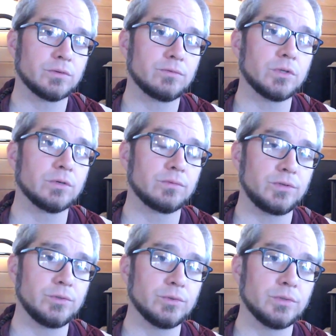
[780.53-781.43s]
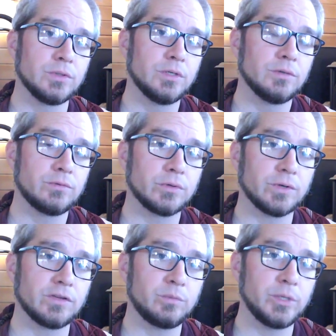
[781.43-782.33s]
fuller view, fuller
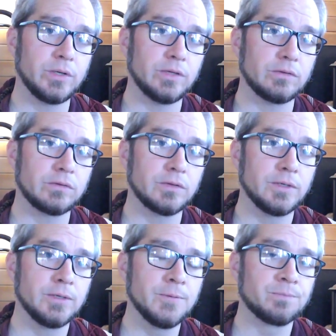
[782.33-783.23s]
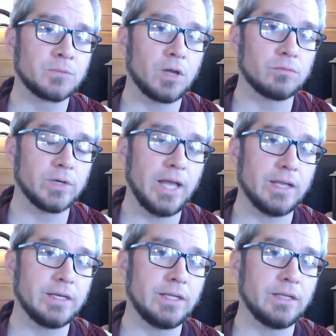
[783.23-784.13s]
experience of
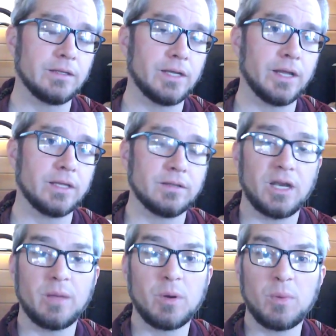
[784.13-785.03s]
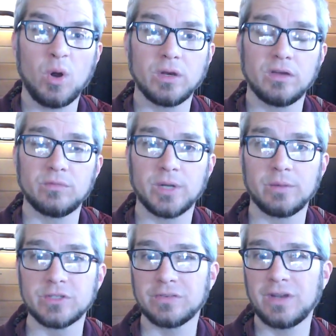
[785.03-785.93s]
reality that I'm a part of, but I'm just